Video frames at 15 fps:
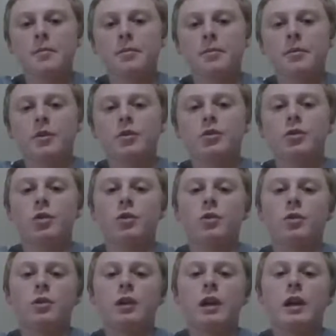
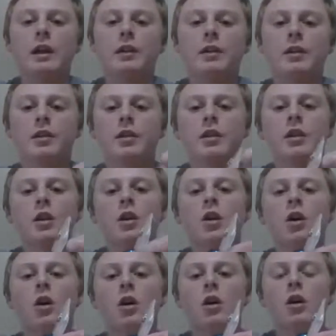So, and
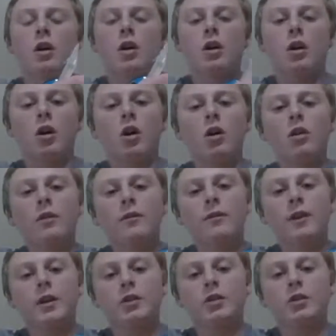all the
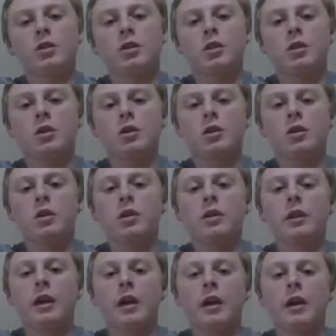fish
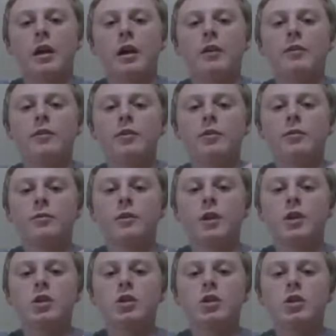that I
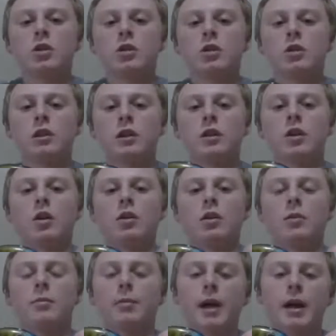fish, like all
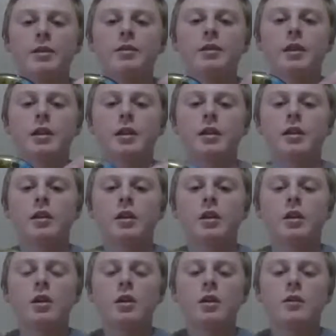the bass that I
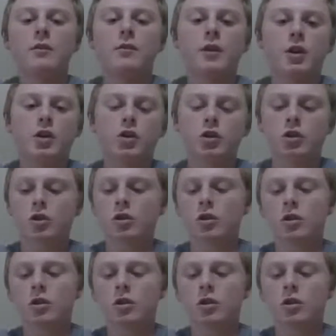fish,